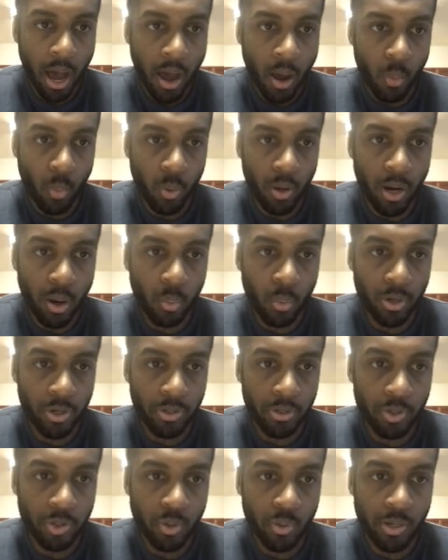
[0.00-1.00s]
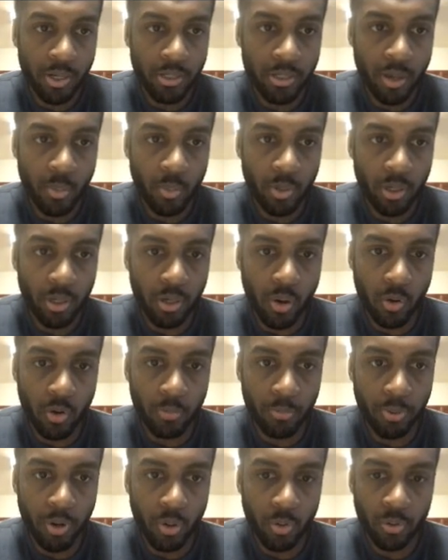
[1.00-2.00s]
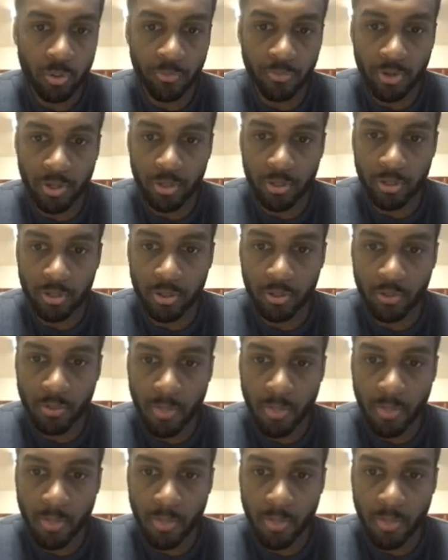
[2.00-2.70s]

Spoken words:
What I want to do is I'm going to go to Post Render.